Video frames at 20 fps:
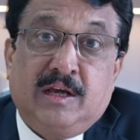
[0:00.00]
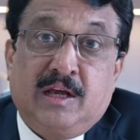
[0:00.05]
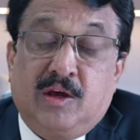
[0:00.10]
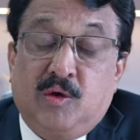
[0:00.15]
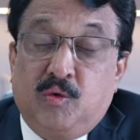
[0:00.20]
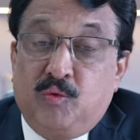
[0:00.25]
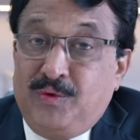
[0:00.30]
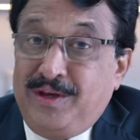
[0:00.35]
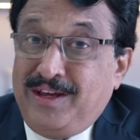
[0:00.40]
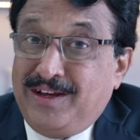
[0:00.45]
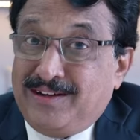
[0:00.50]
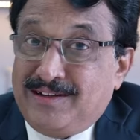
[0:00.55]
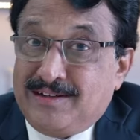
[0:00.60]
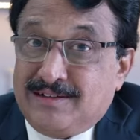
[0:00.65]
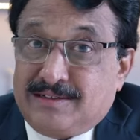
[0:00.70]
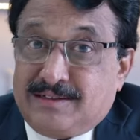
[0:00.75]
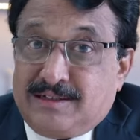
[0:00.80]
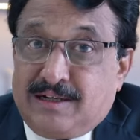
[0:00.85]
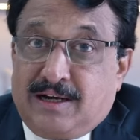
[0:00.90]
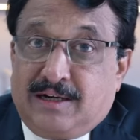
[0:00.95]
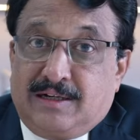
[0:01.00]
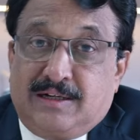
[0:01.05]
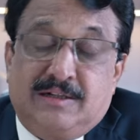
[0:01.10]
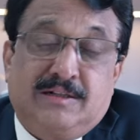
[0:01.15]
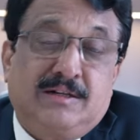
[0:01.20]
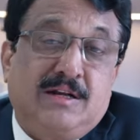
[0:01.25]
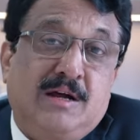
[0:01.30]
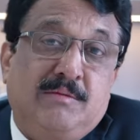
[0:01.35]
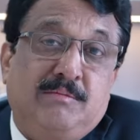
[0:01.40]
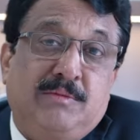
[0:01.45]
We understand
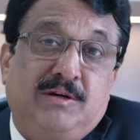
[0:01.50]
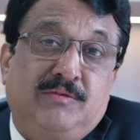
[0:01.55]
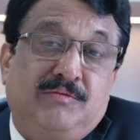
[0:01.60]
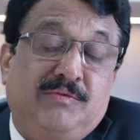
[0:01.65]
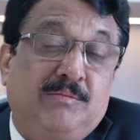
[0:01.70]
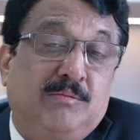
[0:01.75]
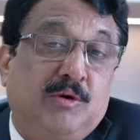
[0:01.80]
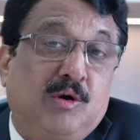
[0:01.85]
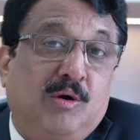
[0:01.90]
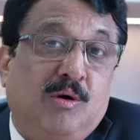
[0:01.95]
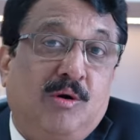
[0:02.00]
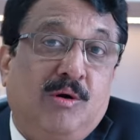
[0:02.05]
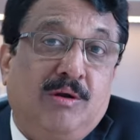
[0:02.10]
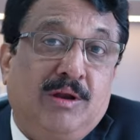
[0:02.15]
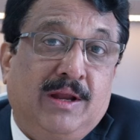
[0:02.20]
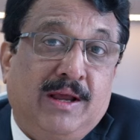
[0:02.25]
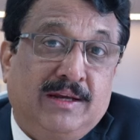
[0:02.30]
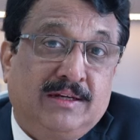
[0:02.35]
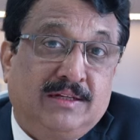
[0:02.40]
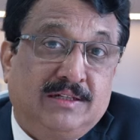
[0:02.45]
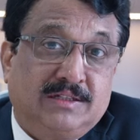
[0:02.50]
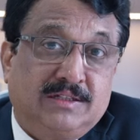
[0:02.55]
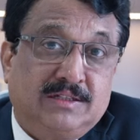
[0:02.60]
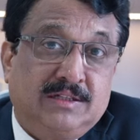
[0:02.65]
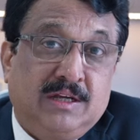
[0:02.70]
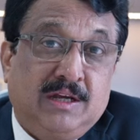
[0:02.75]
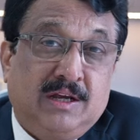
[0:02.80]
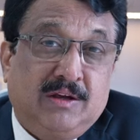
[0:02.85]
retirement from all angles.